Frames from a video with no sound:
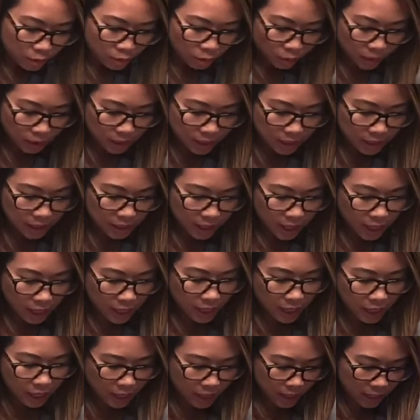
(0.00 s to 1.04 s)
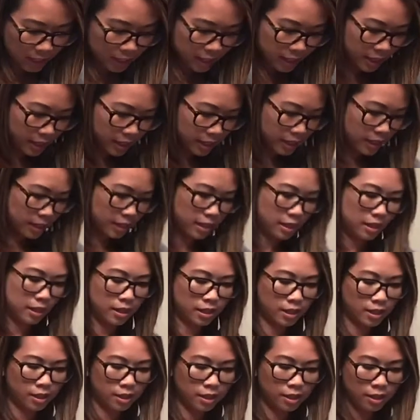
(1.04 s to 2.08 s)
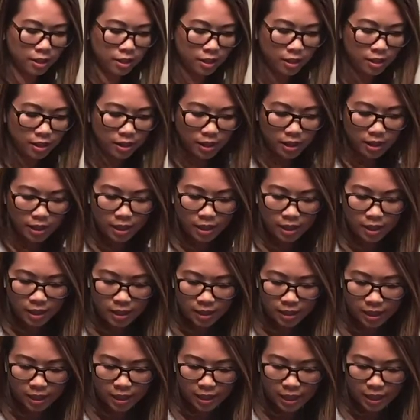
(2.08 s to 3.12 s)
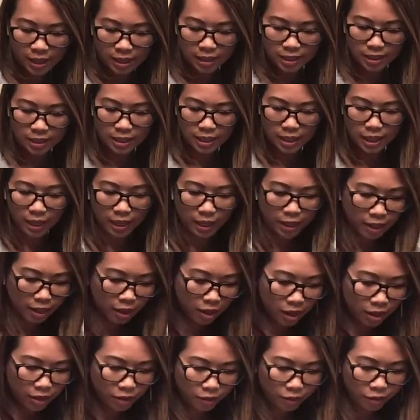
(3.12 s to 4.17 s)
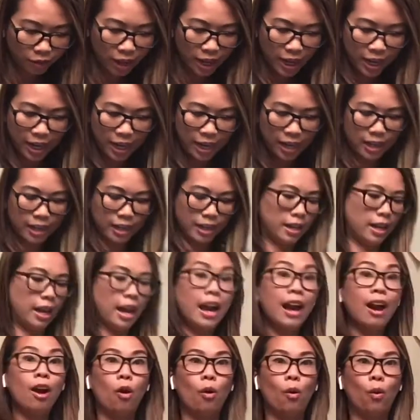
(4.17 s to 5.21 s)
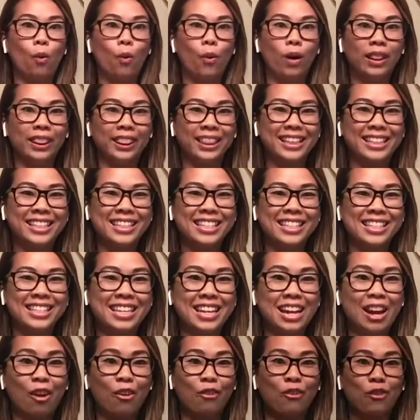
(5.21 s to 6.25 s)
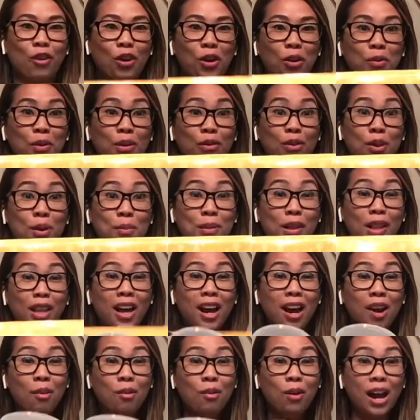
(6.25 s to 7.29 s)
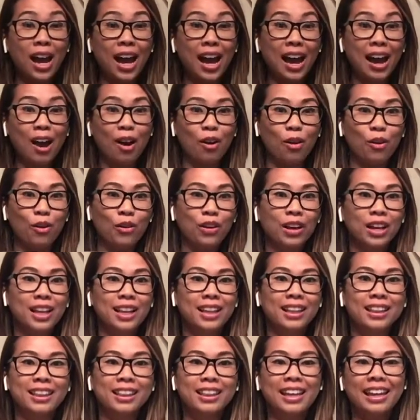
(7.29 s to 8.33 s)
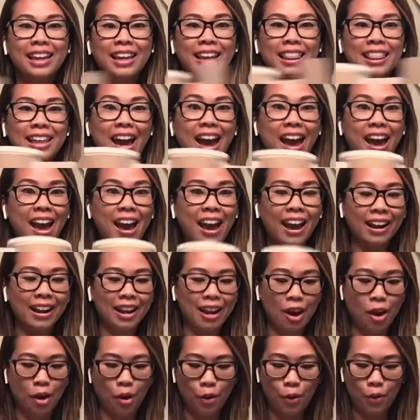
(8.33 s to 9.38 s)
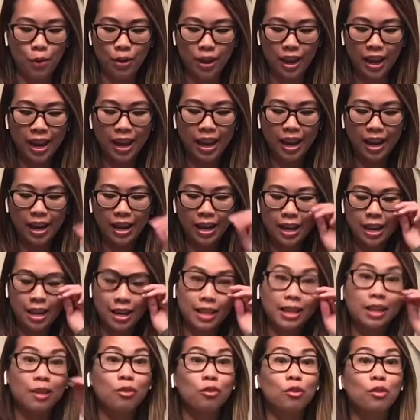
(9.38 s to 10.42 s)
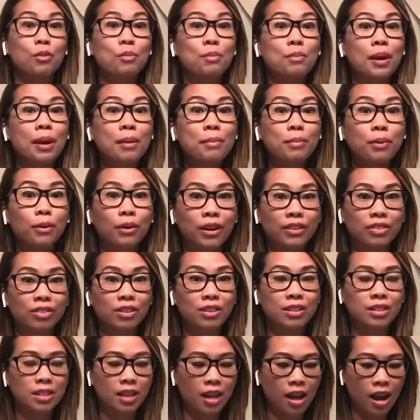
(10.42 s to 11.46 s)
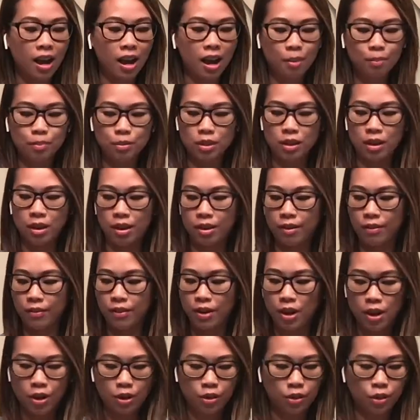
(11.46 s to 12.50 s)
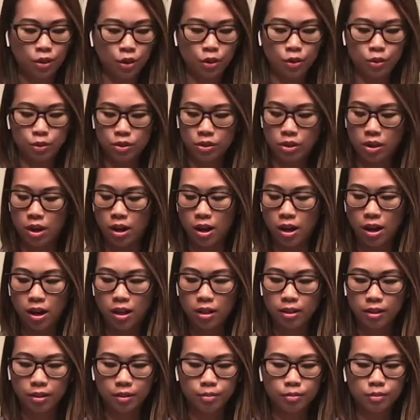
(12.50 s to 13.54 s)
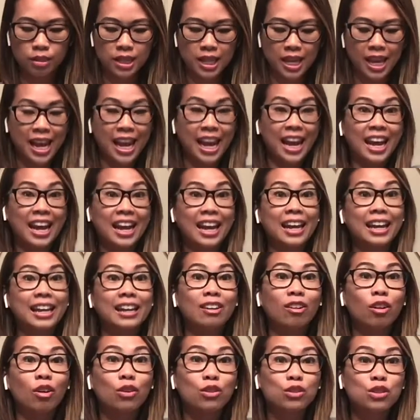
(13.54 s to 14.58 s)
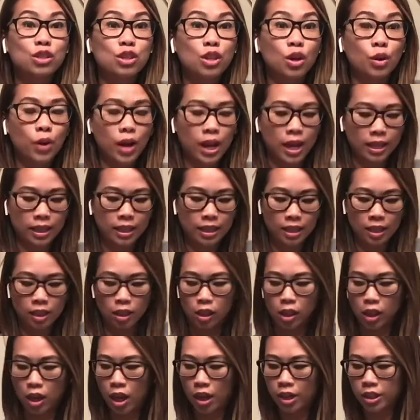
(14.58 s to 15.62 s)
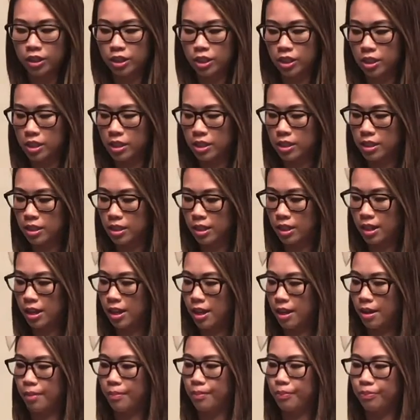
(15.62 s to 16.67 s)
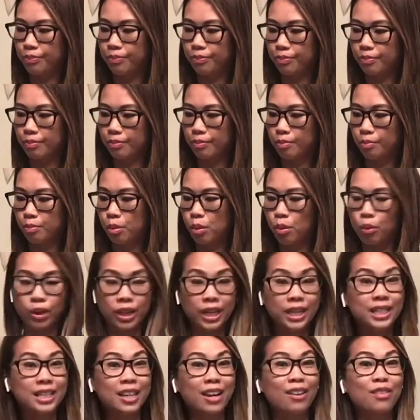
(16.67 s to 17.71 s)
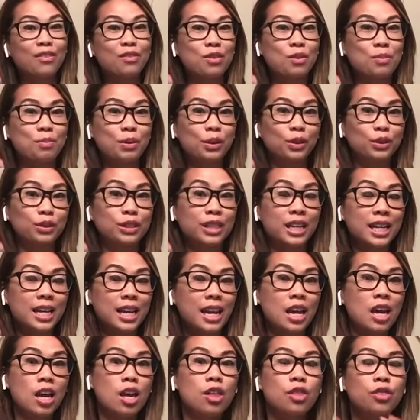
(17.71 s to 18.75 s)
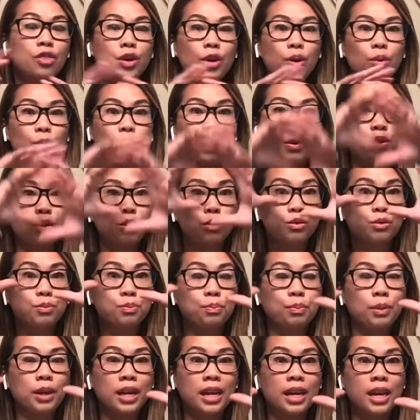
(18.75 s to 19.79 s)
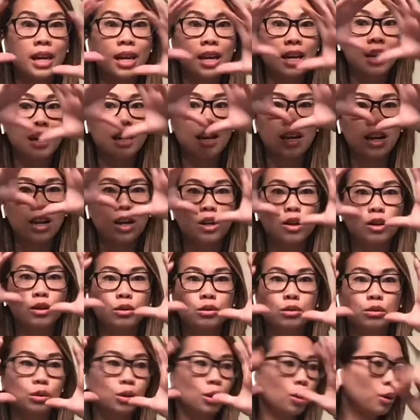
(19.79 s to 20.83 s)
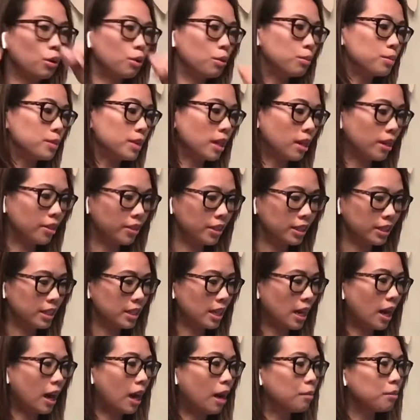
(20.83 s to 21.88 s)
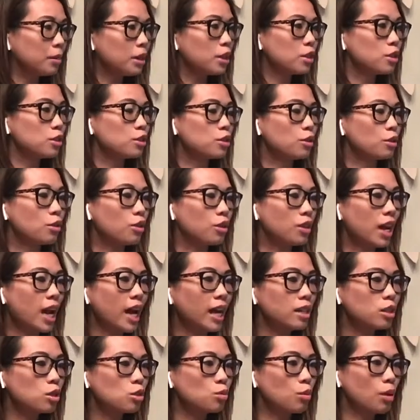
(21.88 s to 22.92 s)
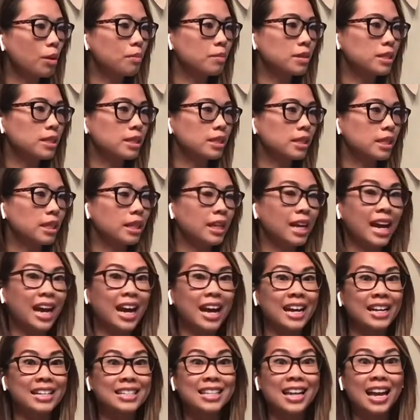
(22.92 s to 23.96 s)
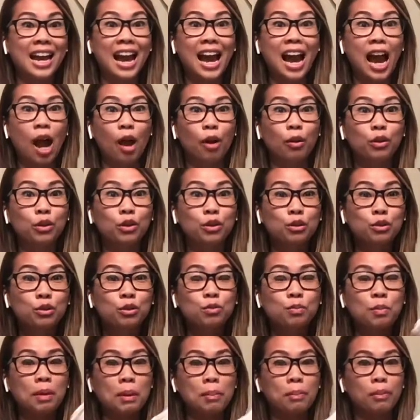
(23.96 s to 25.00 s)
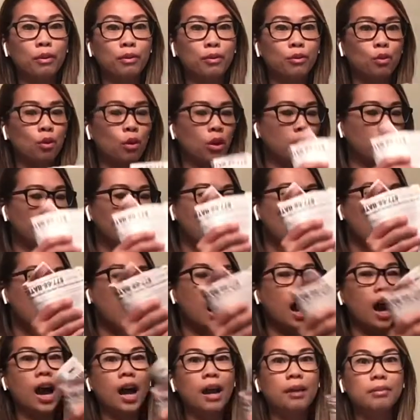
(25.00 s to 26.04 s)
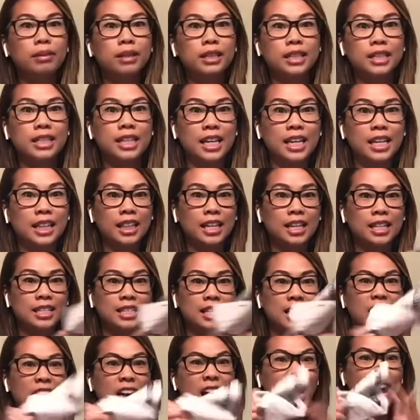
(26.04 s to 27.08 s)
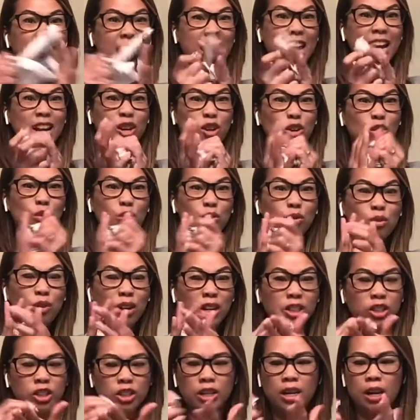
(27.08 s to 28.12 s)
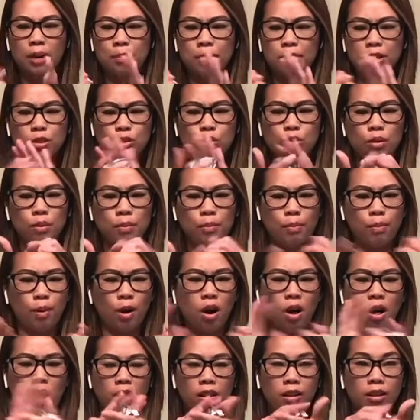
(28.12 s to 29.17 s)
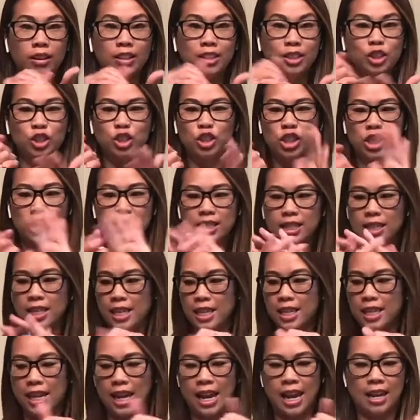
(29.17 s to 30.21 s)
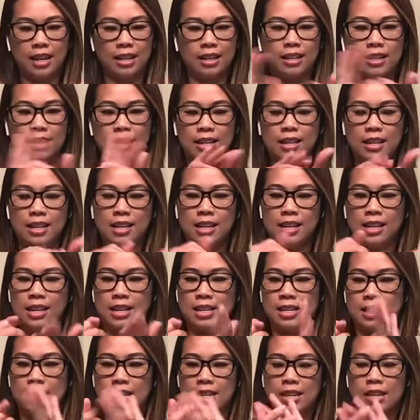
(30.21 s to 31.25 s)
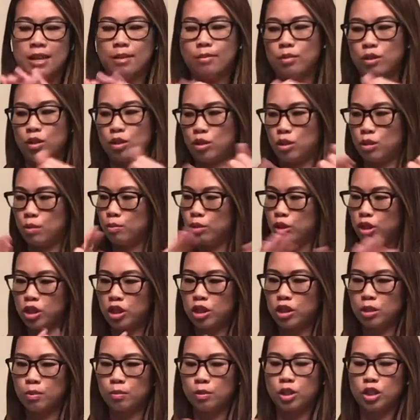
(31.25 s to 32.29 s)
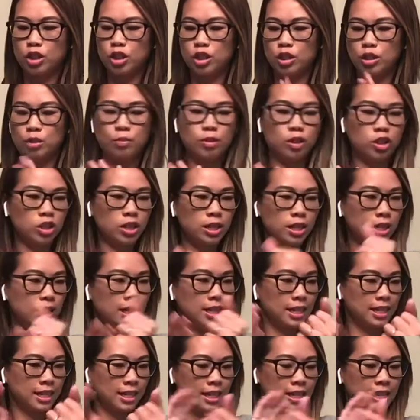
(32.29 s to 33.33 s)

That's one side, the other, and the last side. All right, now let's see how far we've come along. Wow, look at that. Okay, remember at the tops of those columns and also in the largest point of the building, there were those big globes on the top. So that's what Miss Lynn has our newspaper for. I'm gonna take this and crunch it up into a ball. Just like that. I'm gonna smush it, smush it, smush it.